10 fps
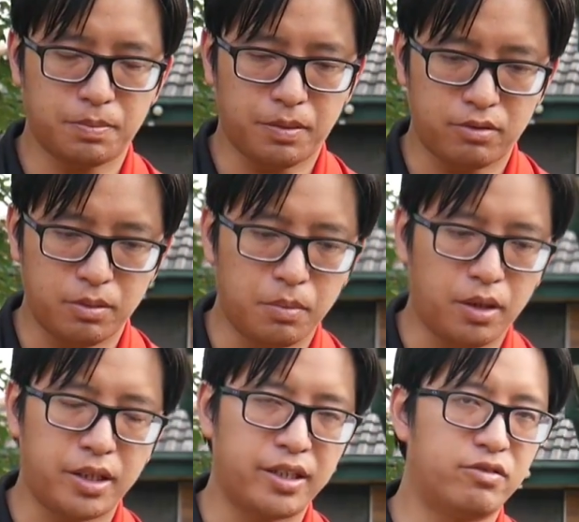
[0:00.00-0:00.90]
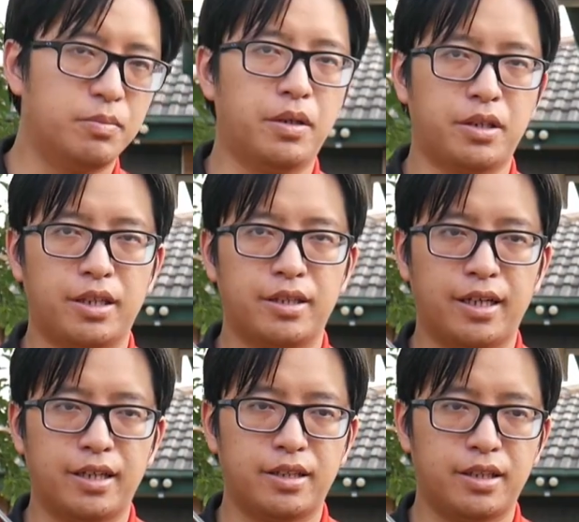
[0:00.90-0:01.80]
by reminding everybody
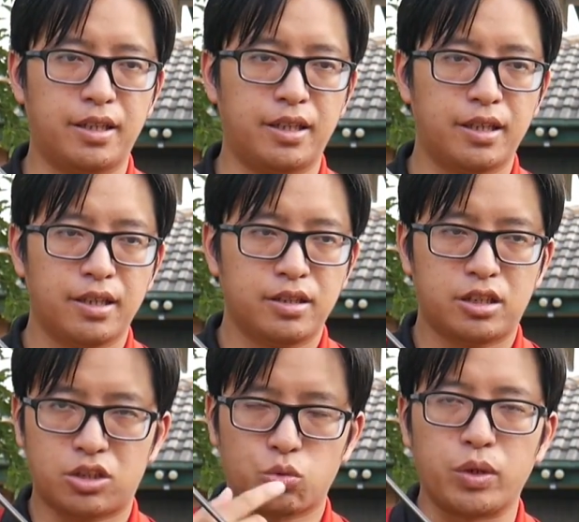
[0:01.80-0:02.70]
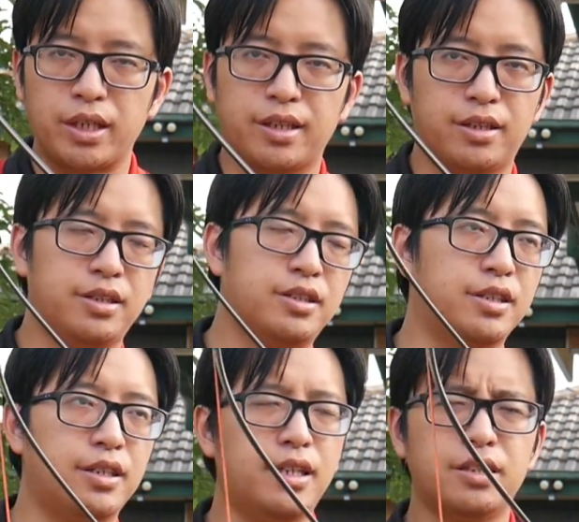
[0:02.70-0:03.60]
that the swing that you
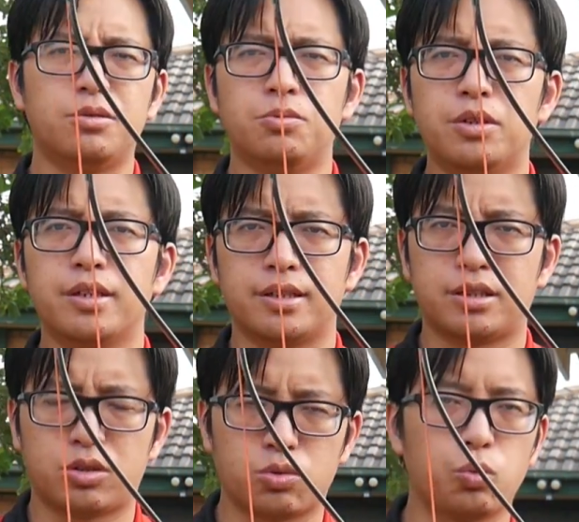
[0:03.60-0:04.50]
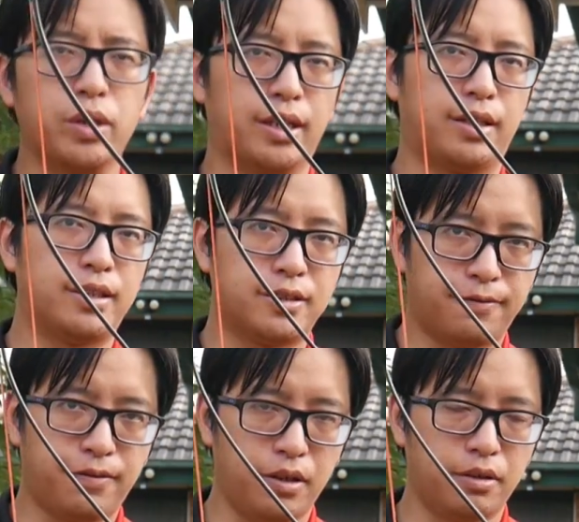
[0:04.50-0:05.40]
see isn't really a swing, it's a
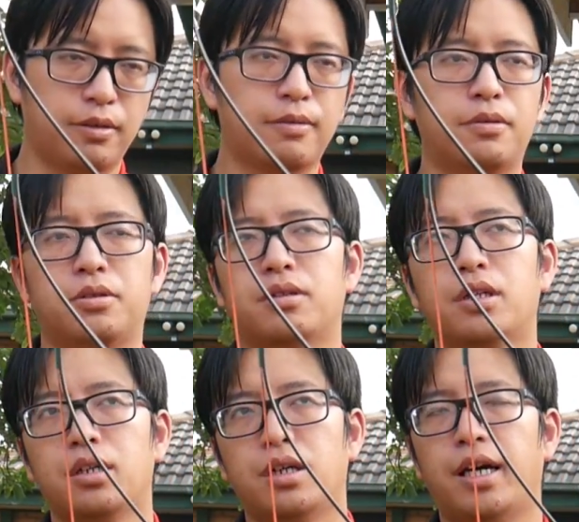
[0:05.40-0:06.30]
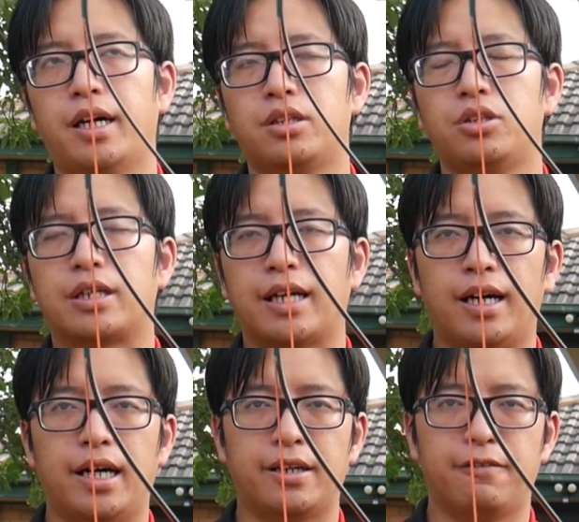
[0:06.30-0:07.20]
follow through. And you
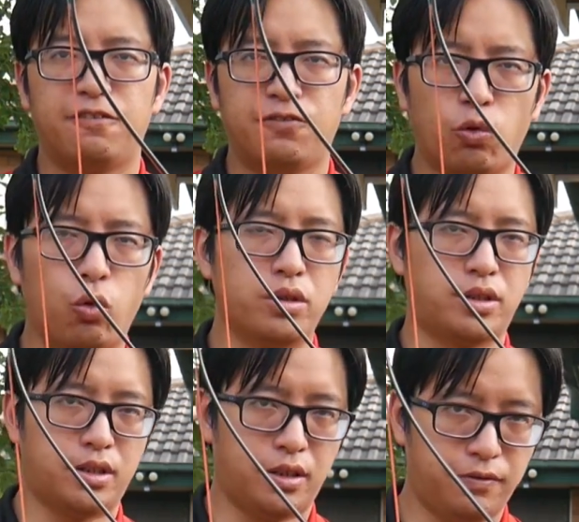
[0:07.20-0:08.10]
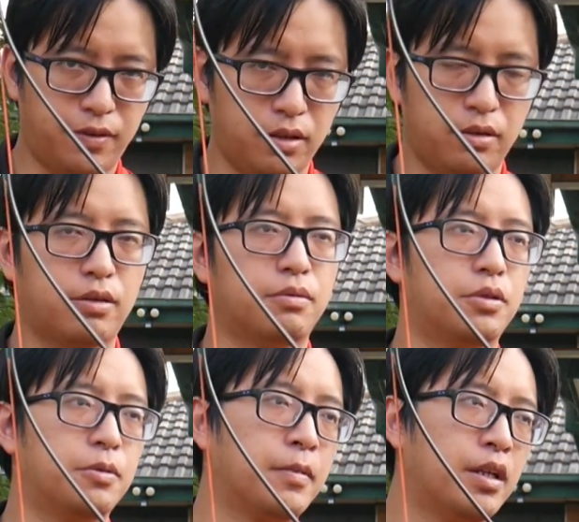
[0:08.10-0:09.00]
can't force a follow
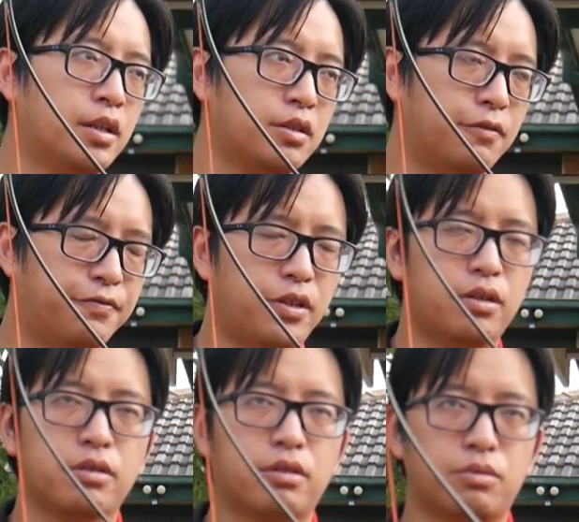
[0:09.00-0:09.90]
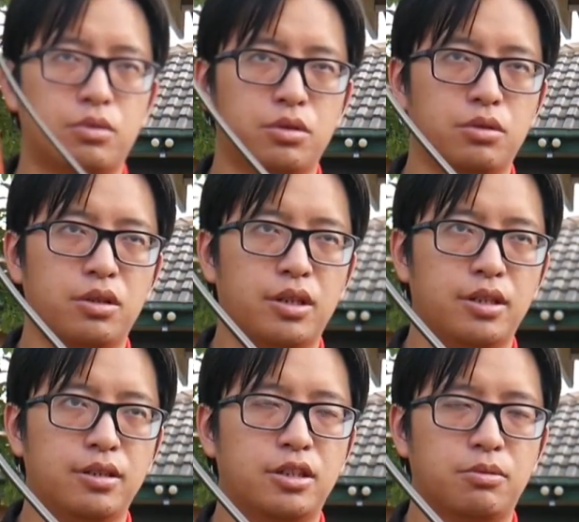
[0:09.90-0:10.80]
through. The follow through
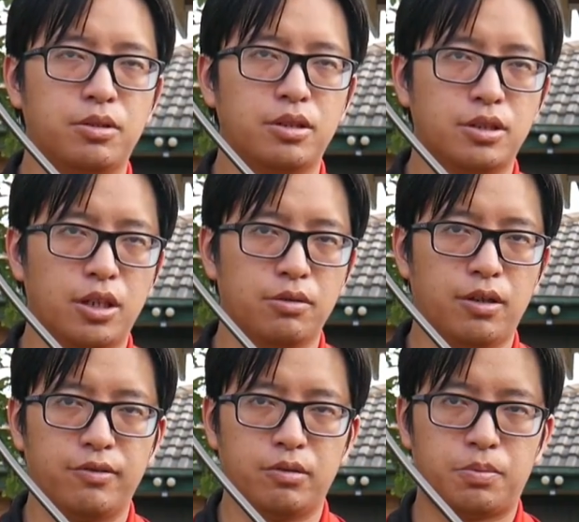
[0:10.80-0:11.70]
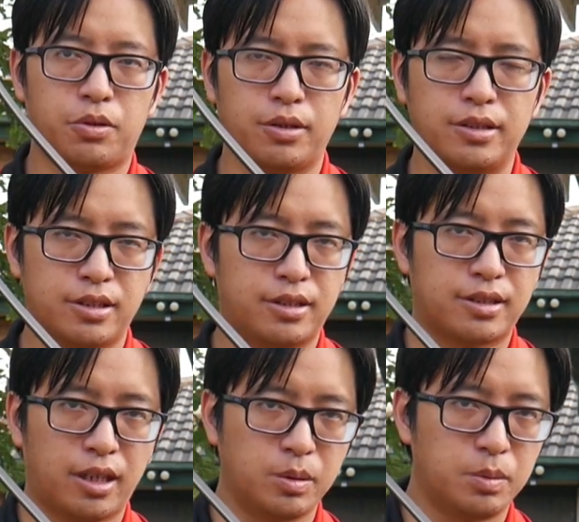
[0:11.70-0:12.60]
is the result of the process
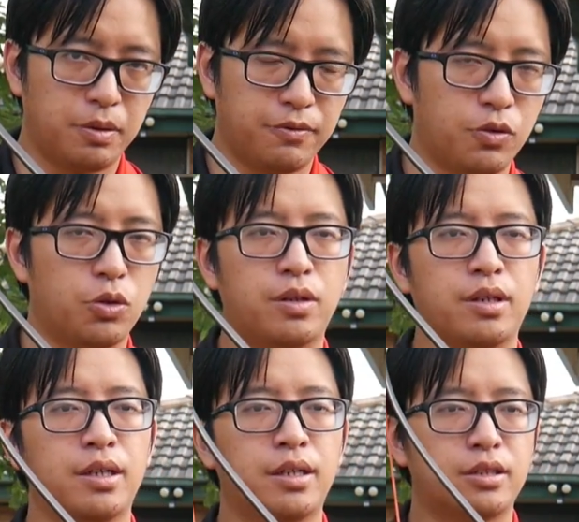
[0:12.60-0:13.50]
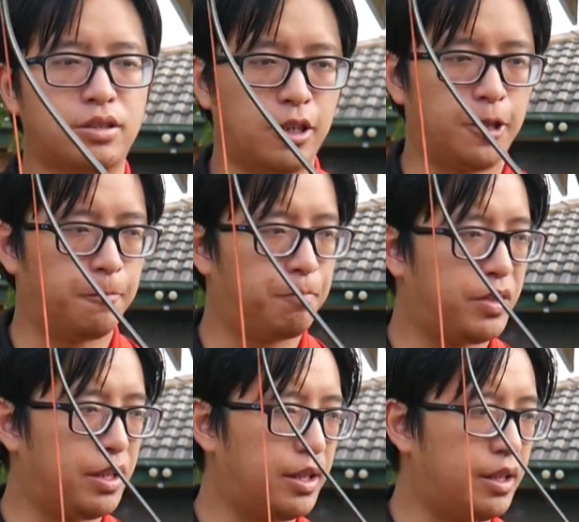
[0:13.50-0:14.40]
that comes before it. So
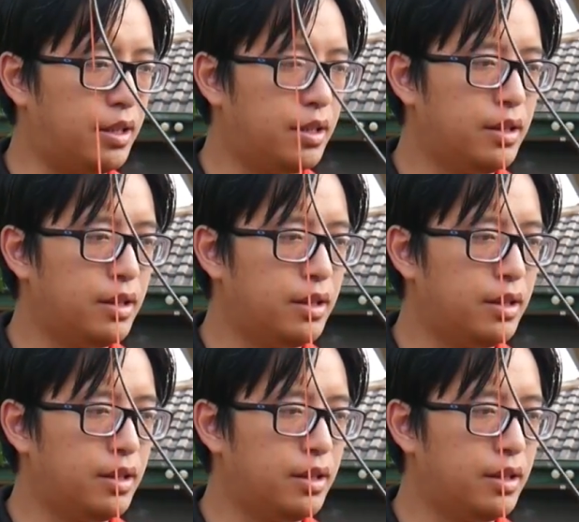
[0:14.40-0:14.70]
the